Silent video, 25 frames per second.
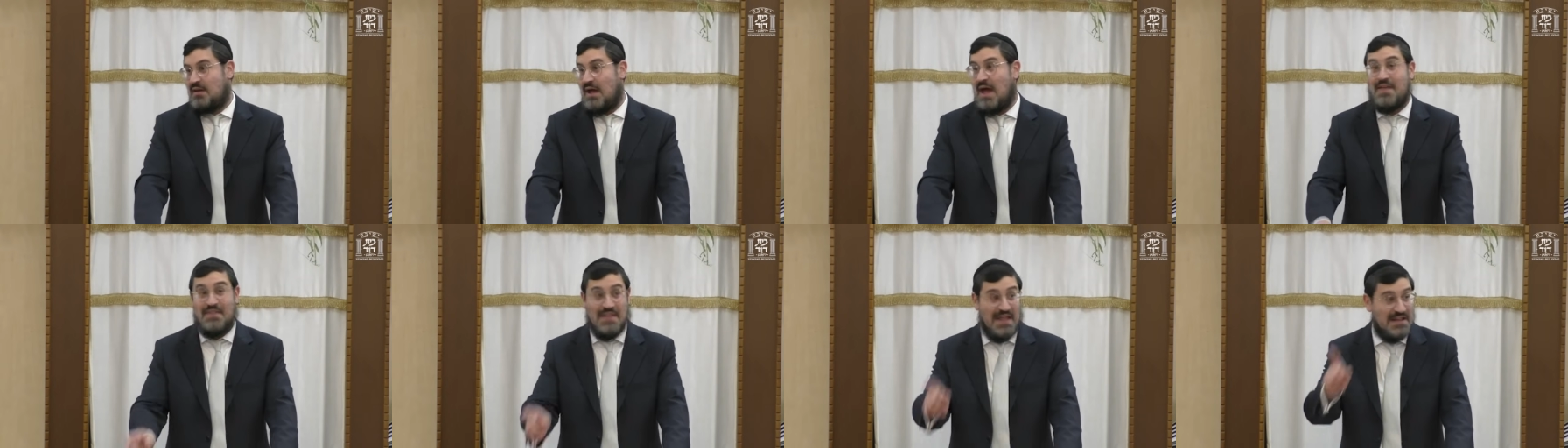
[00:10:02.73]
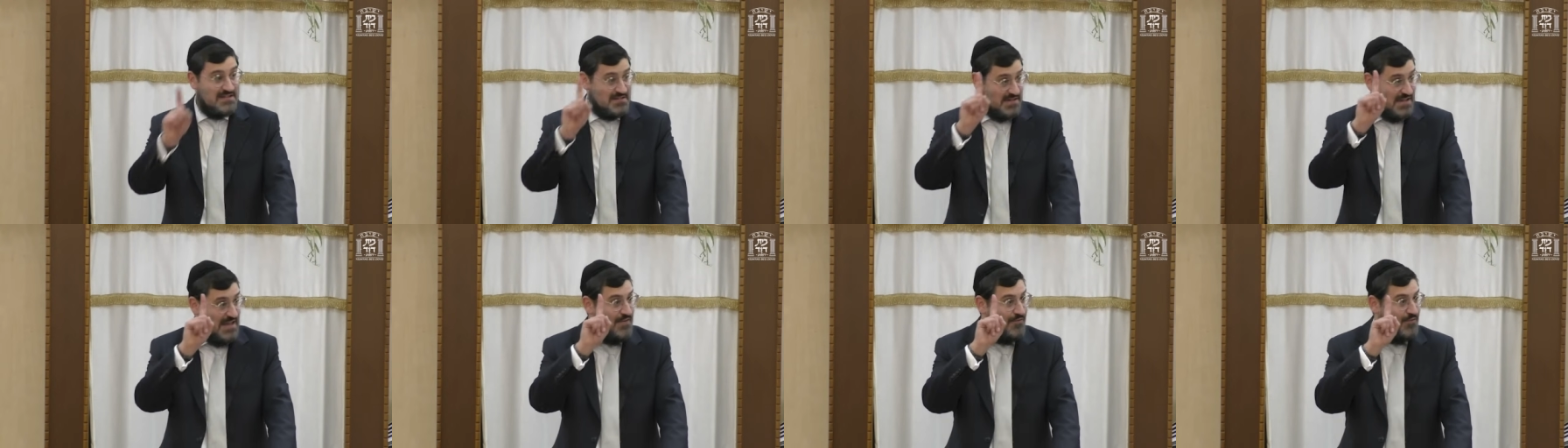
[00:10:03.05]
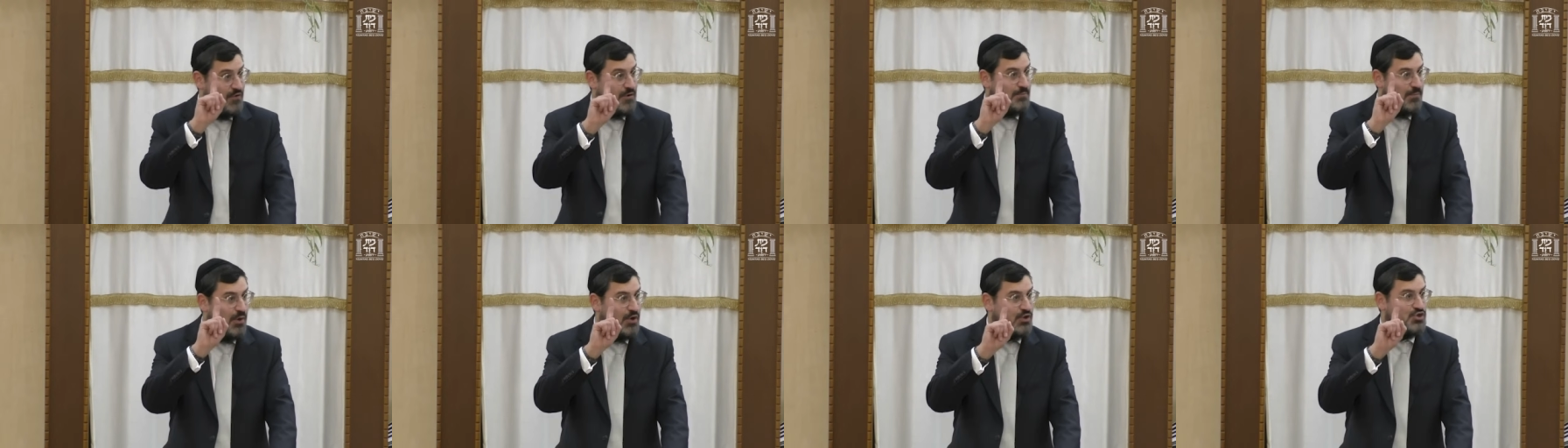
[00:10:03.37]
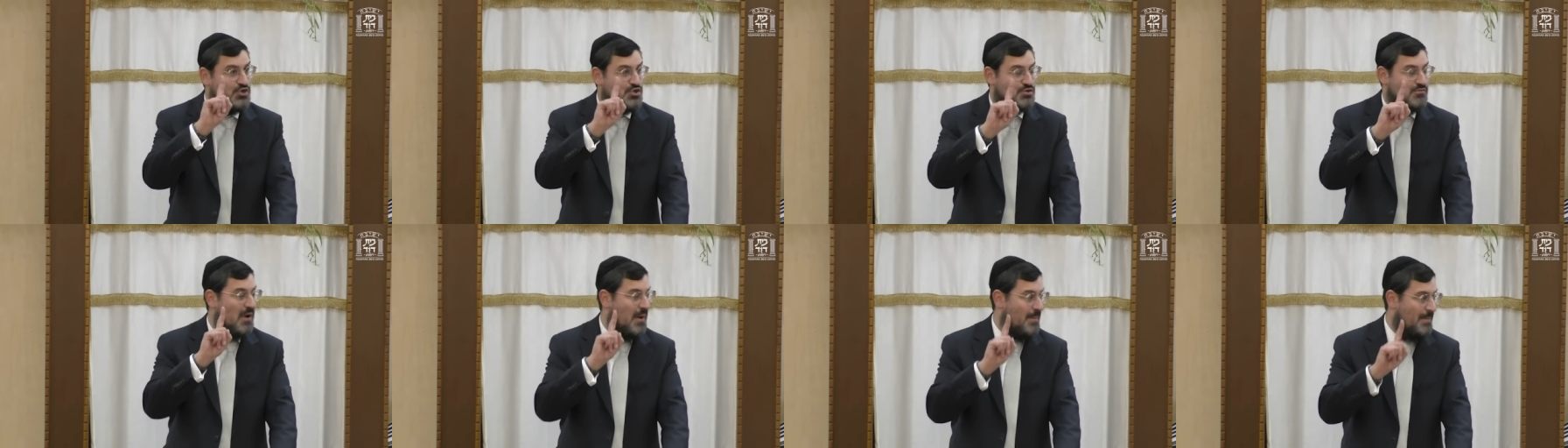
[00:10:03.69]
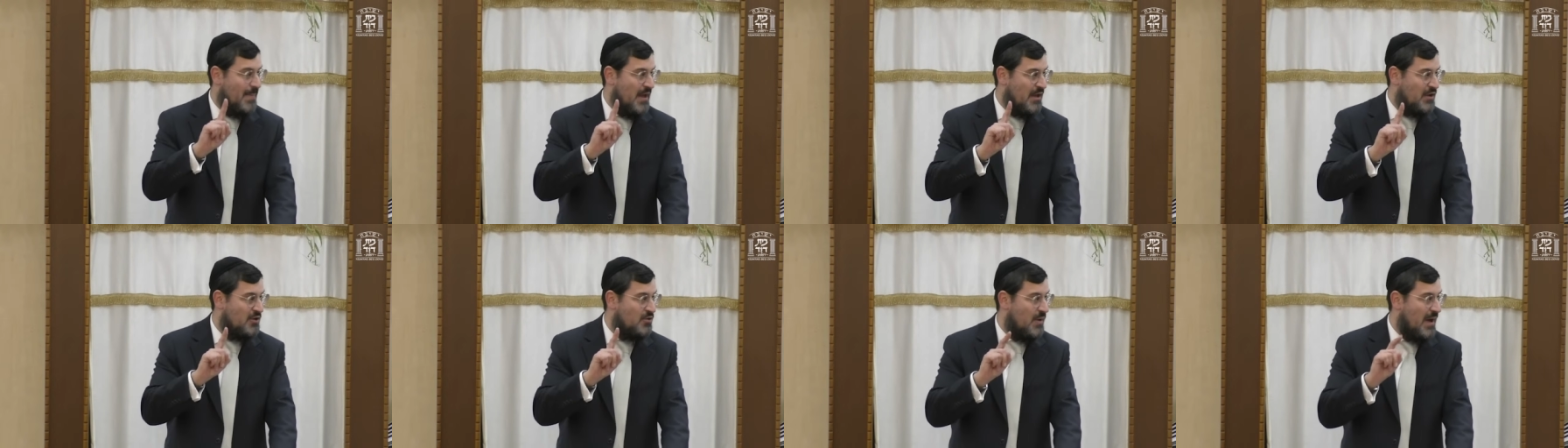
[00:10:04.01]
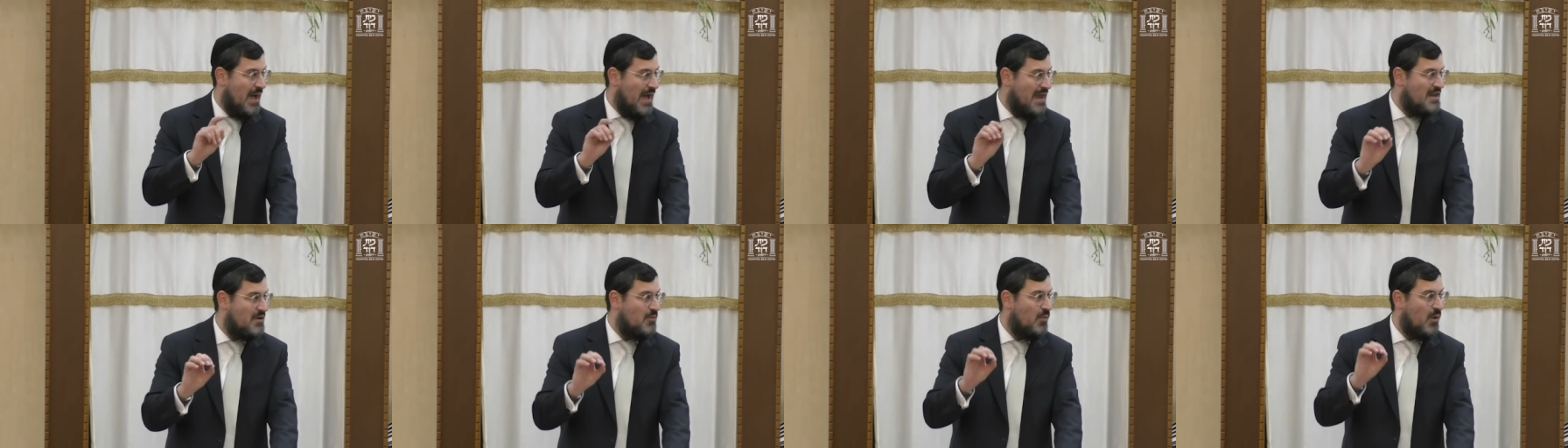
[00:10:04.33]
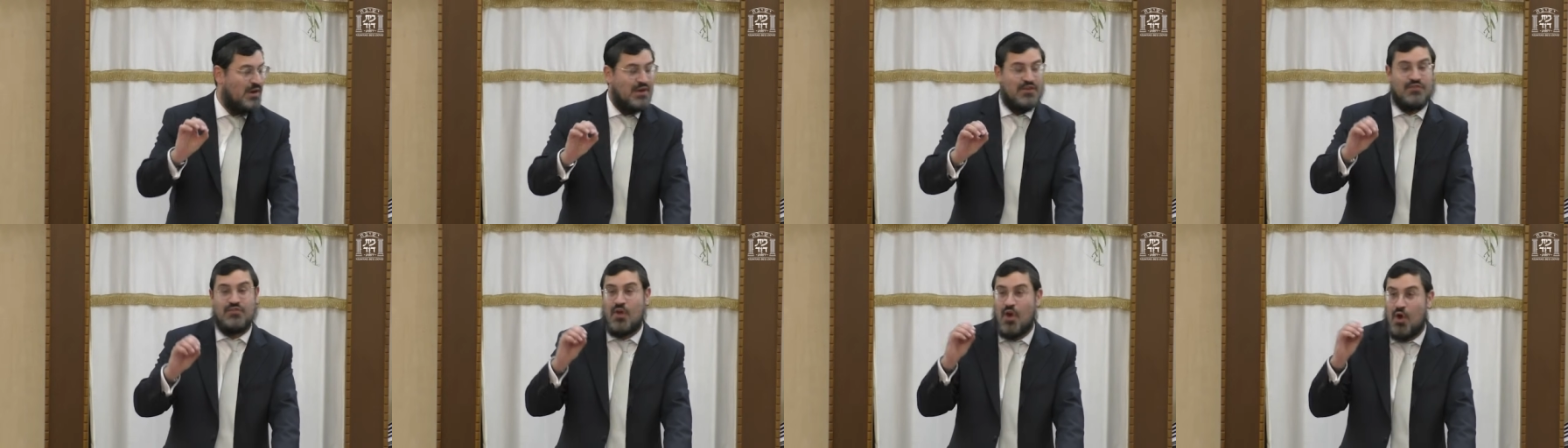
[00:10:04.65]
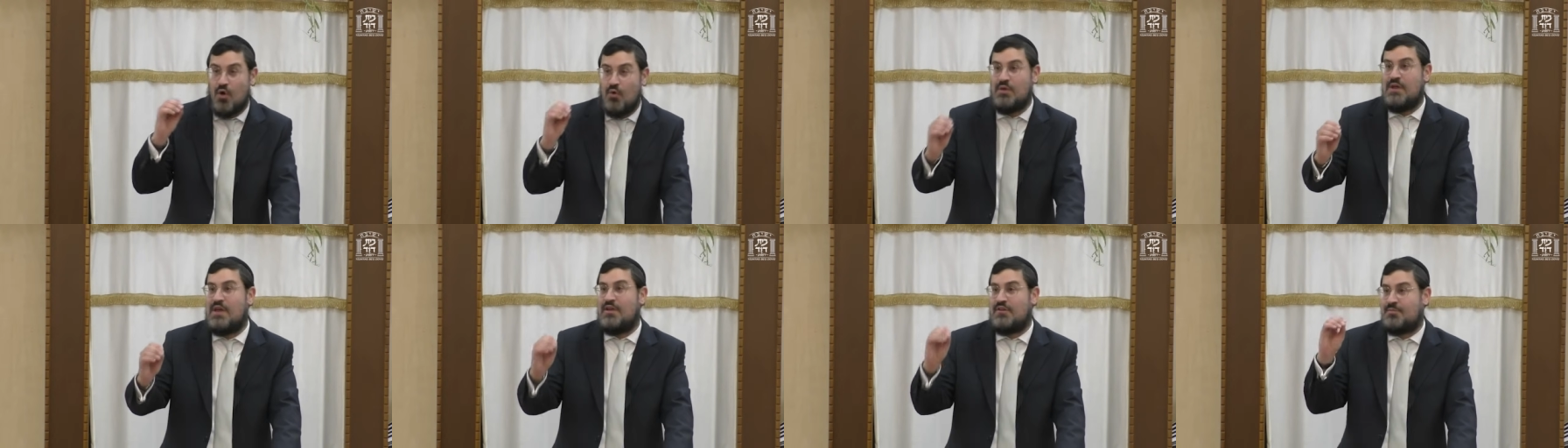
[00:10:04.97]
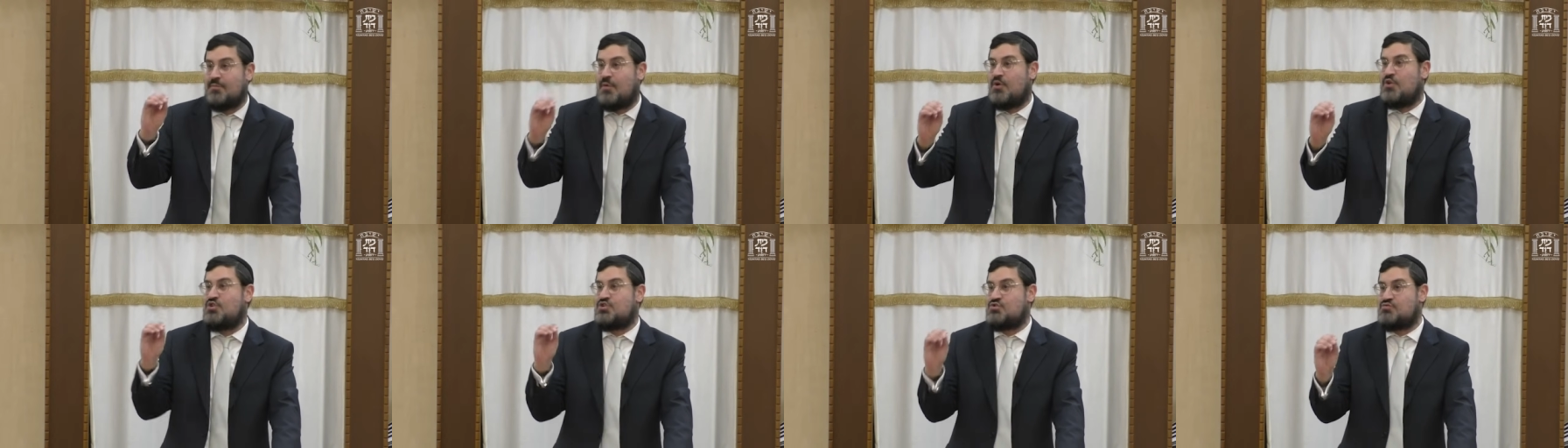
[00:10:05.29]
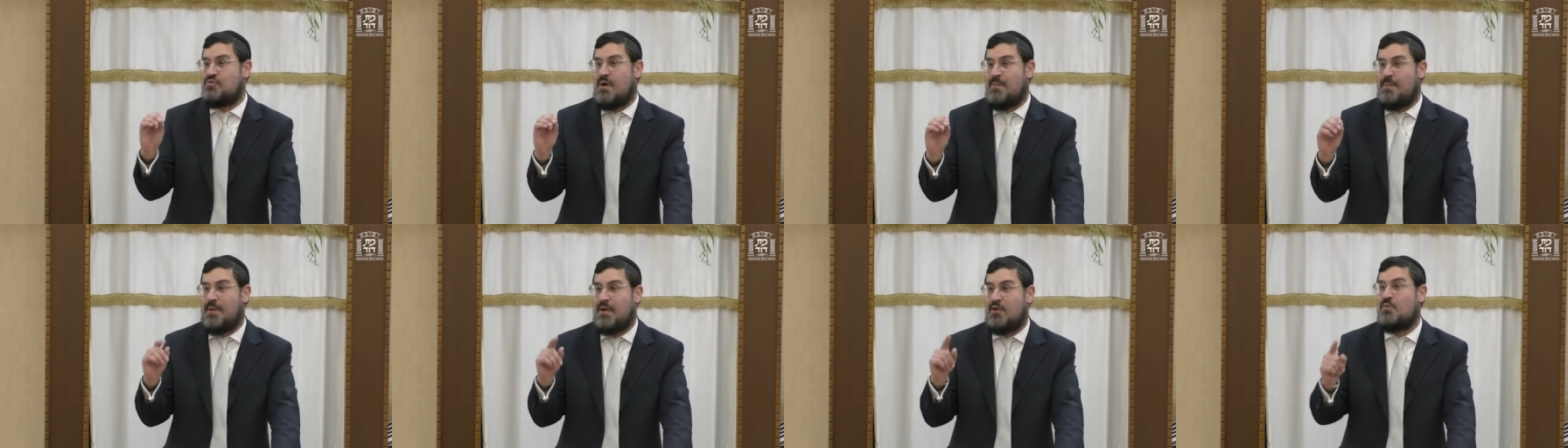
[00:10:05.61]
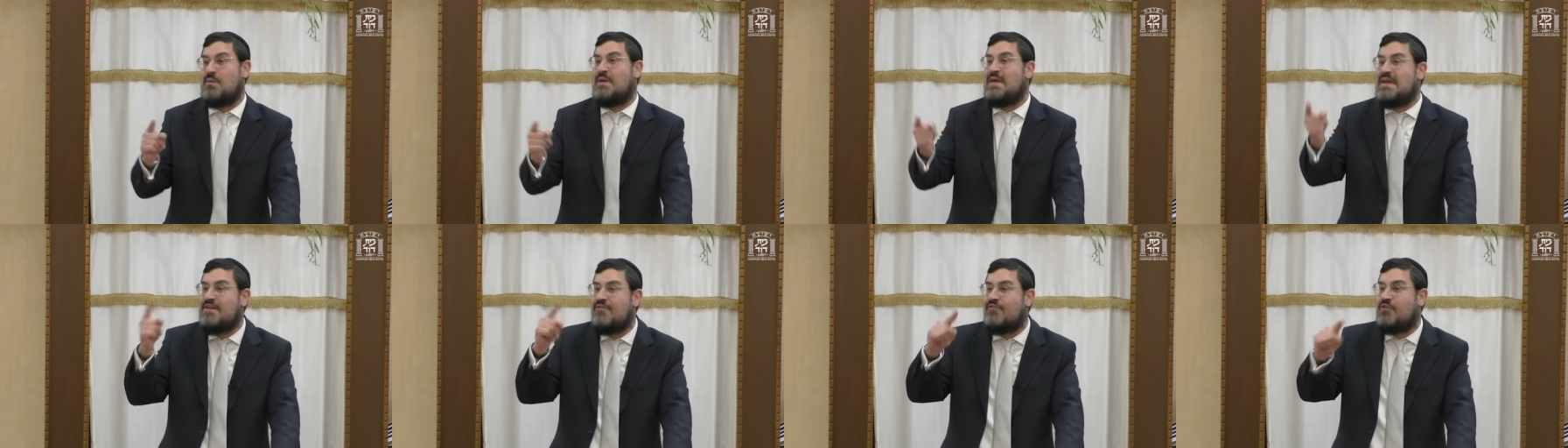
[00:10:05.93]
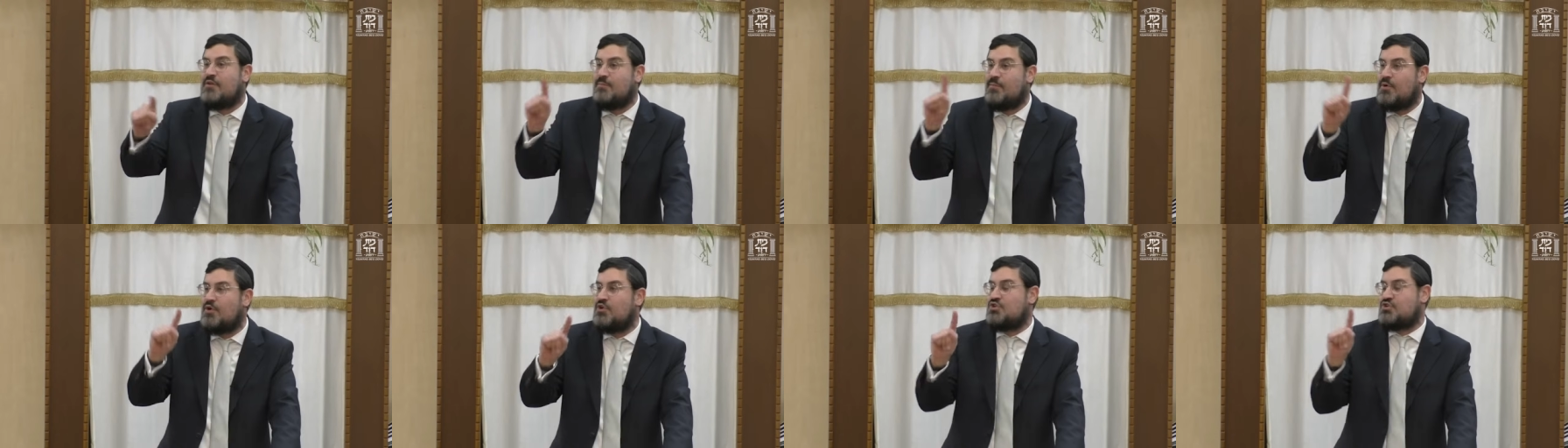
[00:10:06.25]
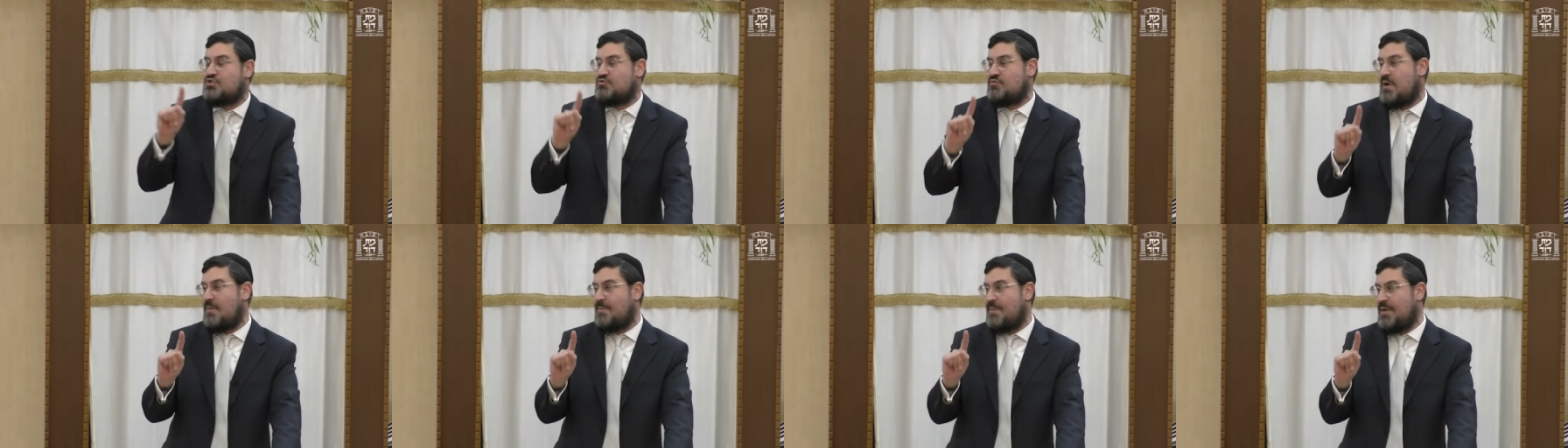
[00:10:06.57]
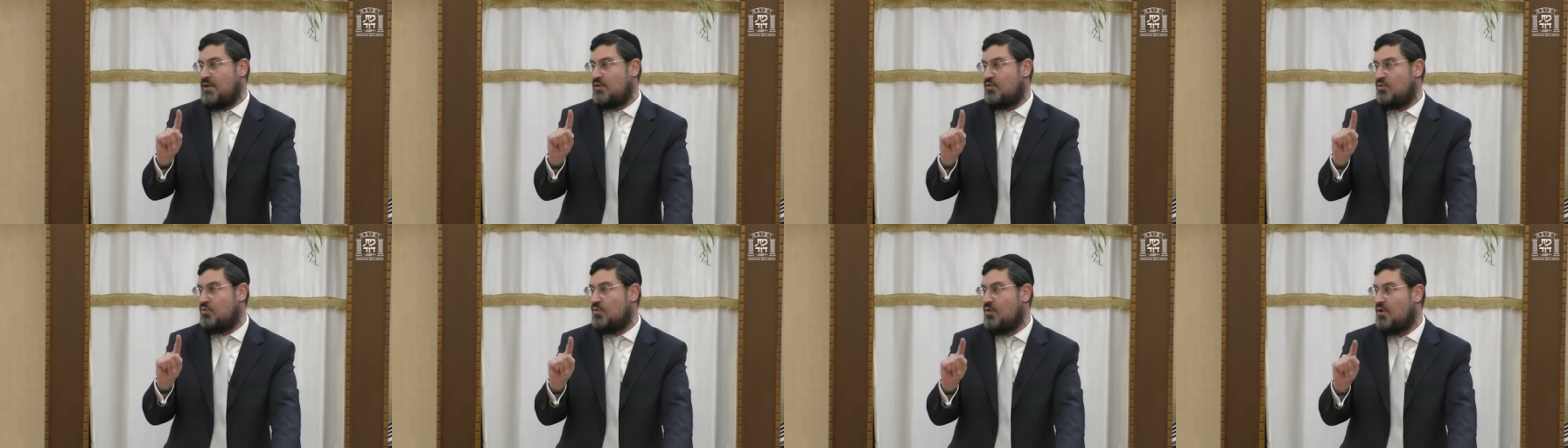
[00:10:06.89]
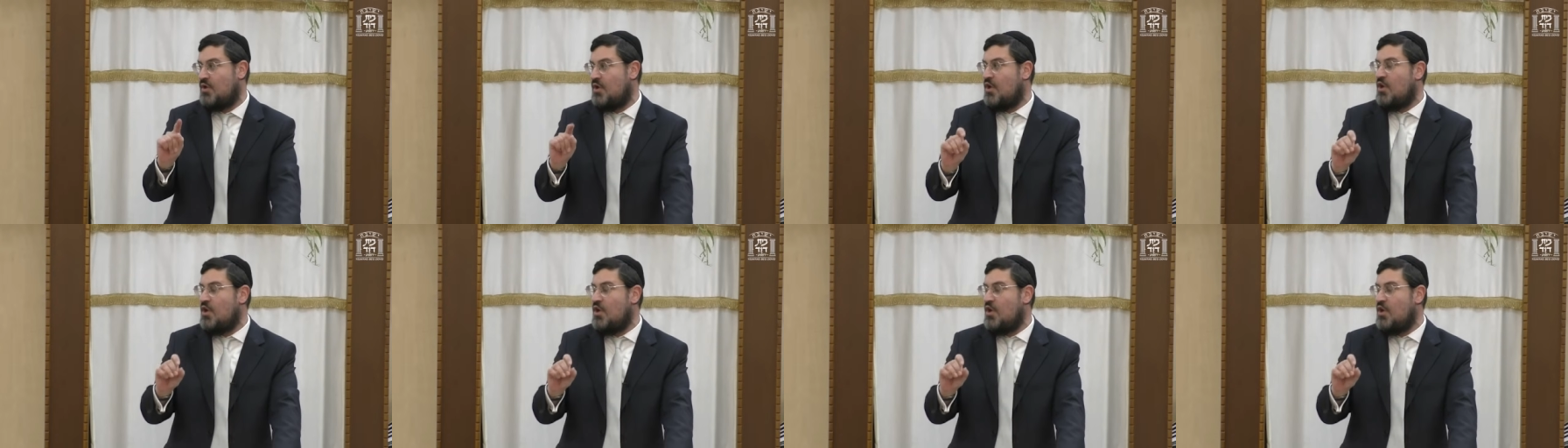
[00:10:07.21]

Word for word: And that's even Moshe Rabbeinu. Anyone as holy as Moshe Rabbeinu, even Moshe Rabbeinu,